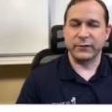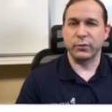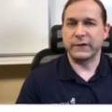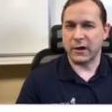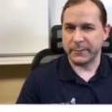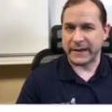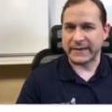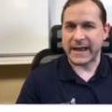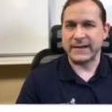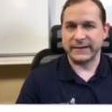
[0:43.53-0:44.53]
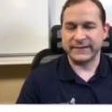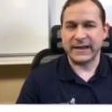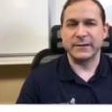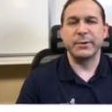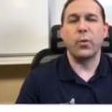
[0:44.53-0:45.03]
so we'll talk about that in a
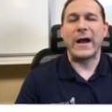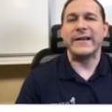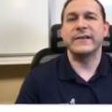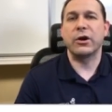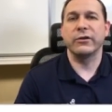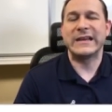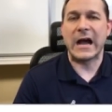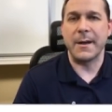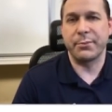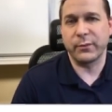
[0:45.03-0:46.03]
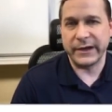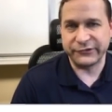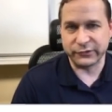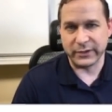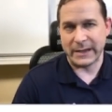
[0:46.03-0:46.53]
second, but why is it called the
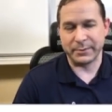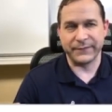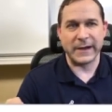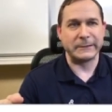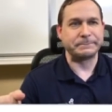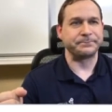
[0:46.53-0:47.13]
operational amplifier?